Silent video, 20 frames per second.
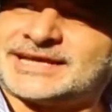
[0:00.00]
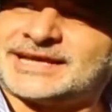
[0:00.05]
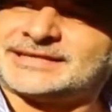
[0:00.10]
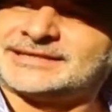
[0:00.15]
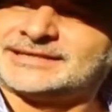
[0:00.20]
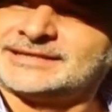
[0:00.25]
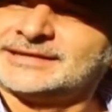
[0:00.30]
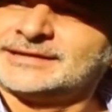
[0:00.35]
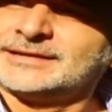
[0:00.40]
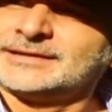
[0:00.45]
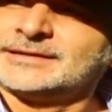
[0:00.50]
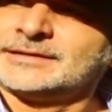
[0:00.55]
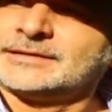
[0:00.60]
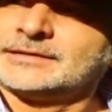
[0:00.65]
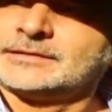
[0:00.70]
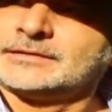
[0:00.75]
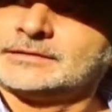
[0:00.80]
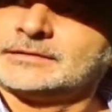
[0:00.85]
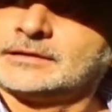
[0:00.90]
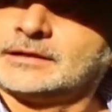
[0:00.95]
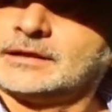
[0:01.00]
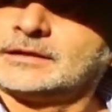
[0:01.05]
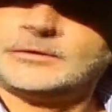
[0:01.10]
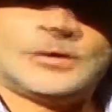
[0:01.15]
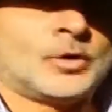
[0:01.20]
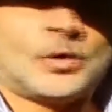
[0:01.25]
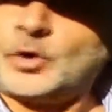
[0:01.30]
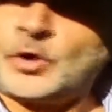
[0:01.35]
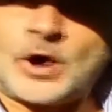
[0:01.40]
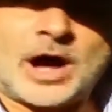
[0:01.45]
it not too early to say this?
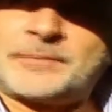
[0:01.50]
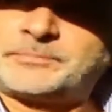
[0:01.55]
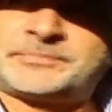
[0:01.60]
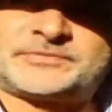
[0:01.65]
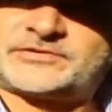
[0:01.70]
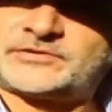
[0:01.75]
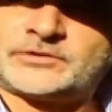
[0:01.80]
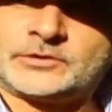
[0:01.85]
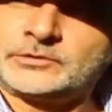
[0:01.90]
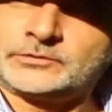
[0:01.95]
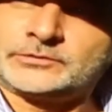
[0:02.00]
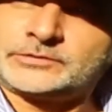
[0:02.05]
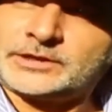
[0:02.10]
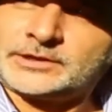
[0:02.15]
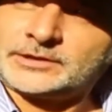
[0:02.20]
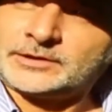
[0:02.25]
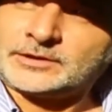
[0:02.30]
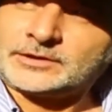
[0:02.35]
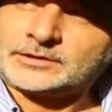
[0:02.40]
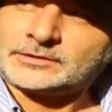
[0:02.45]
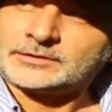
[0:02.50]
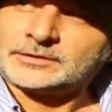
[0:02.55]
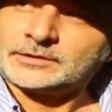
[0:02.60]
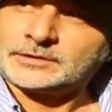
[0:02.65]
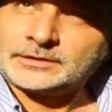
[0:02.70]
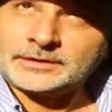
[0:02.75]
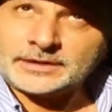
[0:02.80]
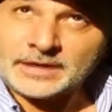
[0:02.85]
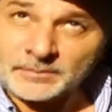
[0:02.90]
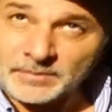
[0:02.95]
No, absolutely not.
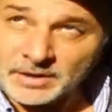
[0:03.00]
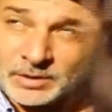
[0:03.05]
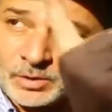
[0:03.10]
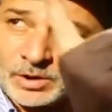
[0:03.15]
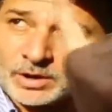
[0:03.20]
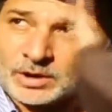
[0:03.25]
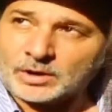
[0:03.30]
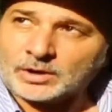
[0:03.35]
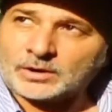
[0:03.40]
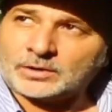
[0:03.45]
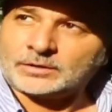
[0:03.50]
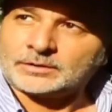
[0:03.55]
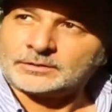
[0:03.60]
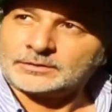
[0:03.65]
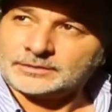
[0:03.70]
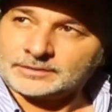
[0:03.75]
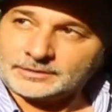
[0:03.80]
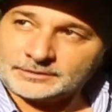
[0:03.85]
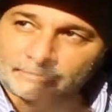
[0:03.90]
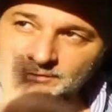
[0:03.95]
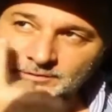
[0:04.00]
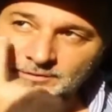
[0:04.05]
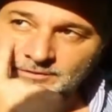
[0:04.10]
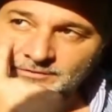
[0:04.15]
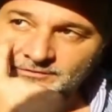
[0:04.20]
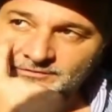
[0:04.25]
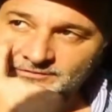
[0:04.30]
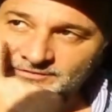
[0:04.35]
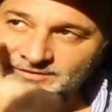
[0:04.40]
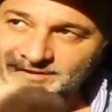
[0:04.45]
You
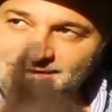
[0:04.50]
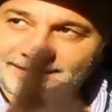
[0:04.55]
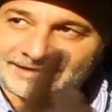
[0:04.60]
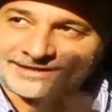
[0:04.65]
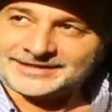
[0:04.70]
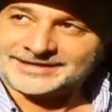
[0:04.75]
go see.